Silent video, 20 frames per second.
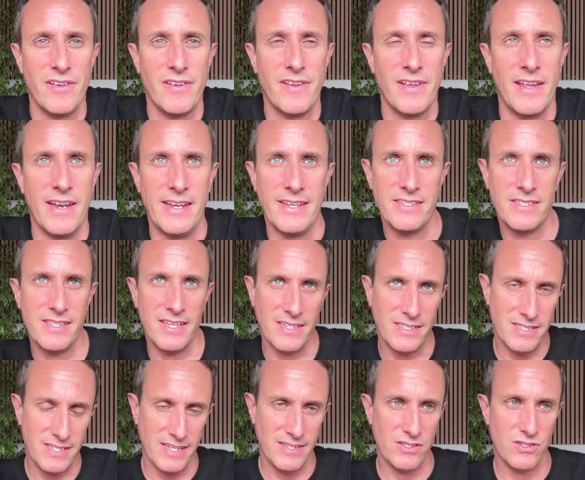and it's that
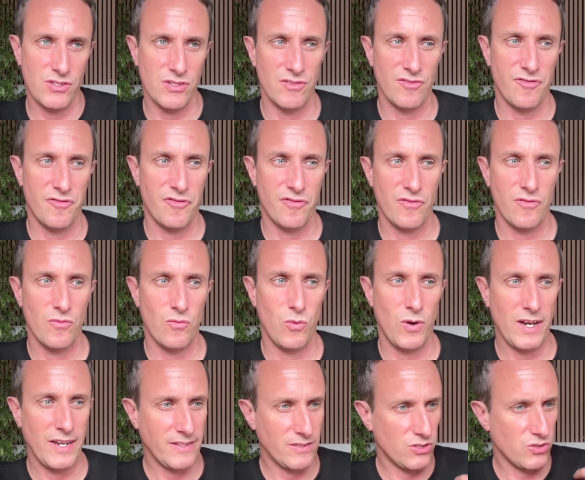sense of
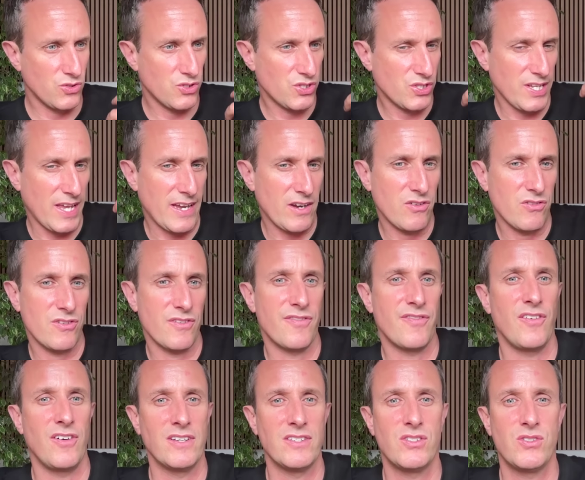willing to
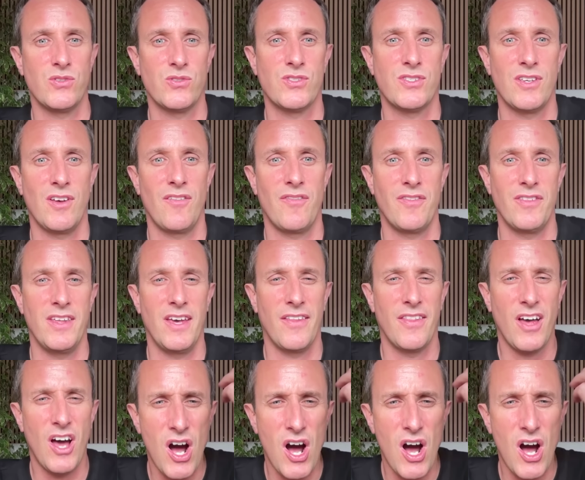sacrifice yourself for the other,